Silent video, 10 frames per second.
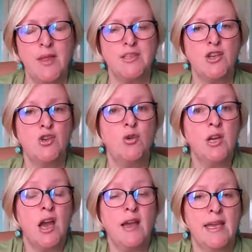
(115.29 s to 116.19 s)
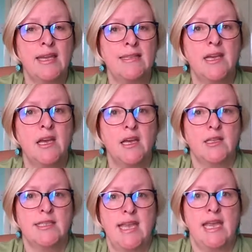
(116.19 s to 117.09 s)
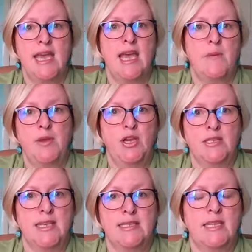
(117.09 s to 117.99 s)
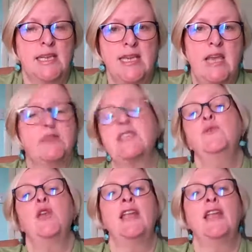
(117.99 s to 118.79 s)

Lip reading: And so your gut is, stay here because it's going to keep you small.